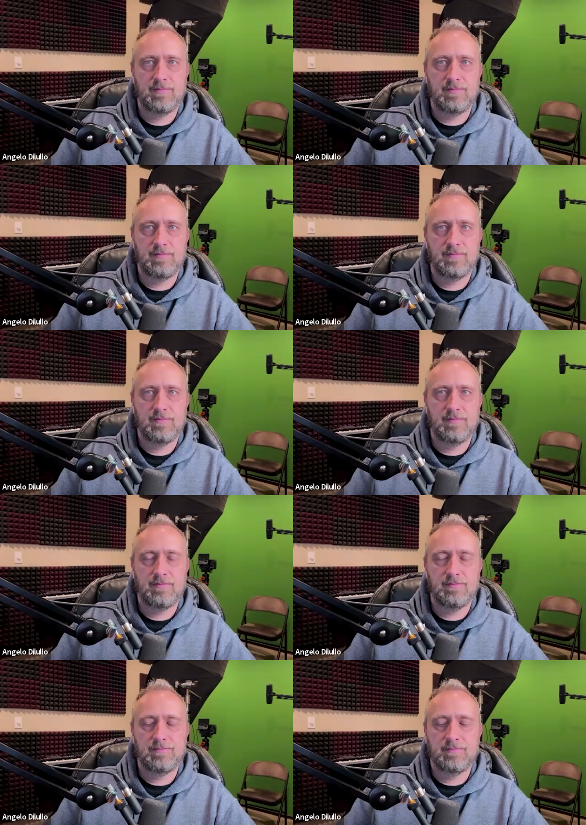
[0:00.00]

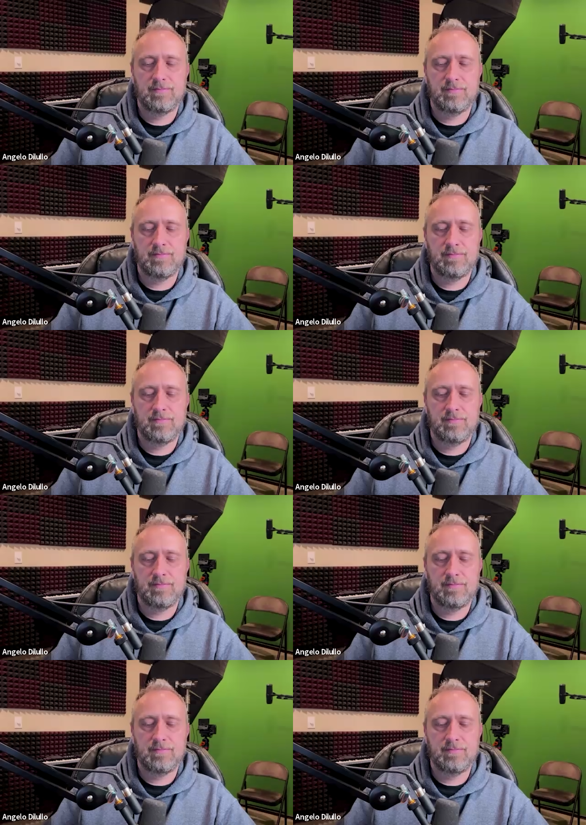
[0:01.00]

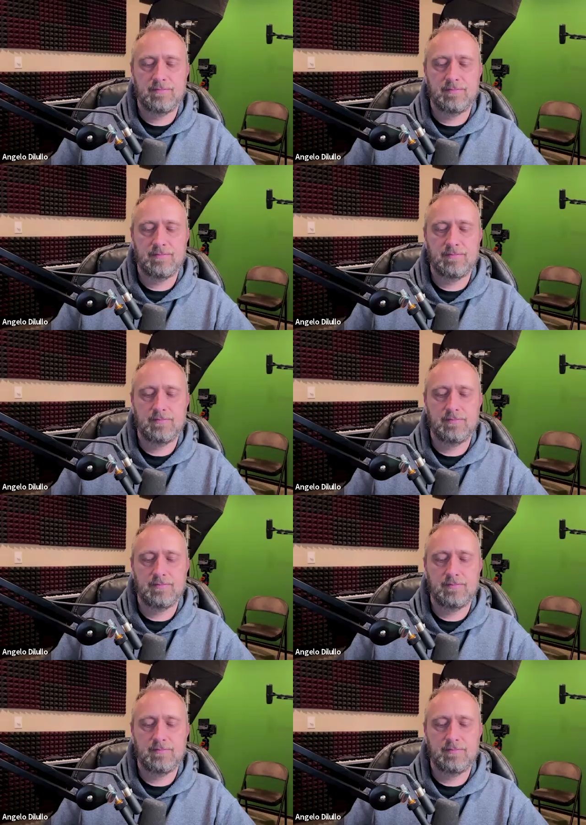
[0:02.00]
(no one is talking)